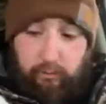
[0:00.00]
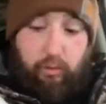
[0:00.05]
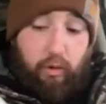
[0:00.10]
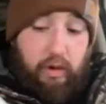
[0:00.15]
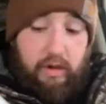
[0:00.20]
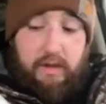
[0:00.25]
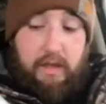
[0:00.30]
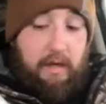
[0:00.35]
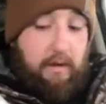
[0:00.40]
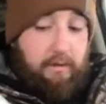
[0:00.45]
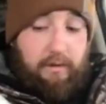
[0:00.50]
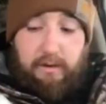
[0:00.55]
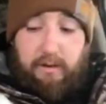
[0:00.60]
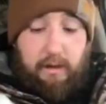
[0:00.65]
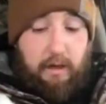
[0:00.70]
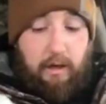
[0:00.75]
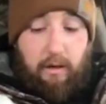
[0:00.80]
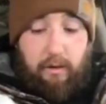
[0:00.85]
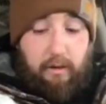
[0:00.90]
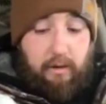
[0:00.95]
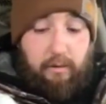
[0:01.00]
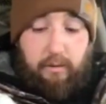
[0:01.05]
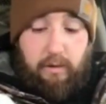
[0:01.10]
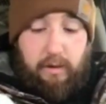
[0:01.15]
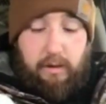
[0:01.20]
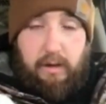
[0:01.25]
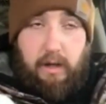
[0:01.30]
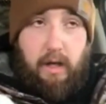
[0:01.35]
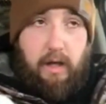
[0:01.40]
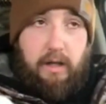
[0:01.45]
reach down the snow and it
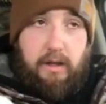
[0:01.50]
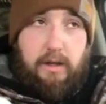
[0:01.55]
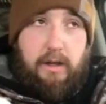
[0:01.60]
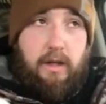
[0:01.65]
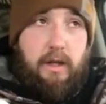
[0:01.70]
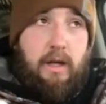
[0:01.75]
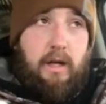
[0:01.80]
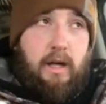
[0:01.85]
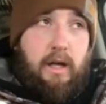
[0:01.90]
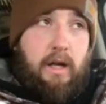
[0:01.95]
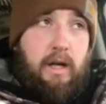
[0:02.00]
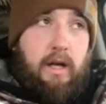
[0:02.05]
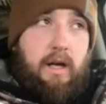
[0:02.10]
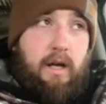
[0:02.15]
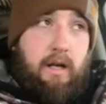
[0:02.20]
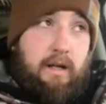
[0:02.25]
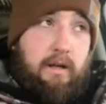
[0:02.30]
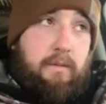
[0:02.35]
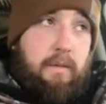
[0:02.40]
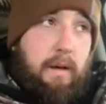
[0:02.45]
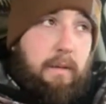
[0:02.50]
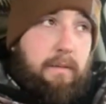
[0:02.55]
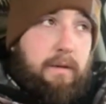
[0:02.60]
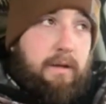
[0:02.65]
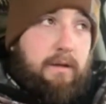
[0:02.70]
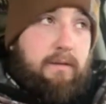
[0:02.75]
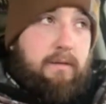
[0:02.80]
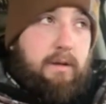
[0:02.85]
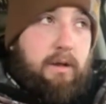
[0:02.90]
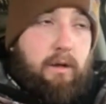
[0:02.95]
wouldn't touch, and it's
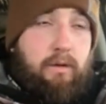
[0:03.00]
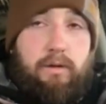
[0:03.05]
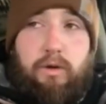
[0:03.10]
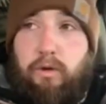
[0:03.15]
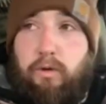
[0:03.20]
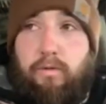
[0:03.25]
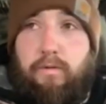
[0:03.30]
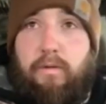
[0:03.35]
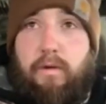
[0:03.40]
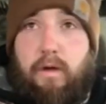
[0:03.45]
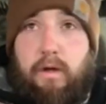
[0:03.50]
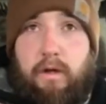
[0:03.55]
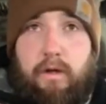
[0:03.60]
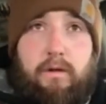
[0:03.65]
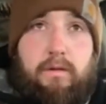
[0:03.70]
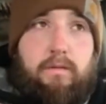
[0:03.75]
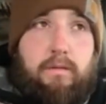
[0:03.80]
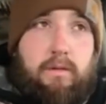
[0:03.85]
probably, you know, 2 foot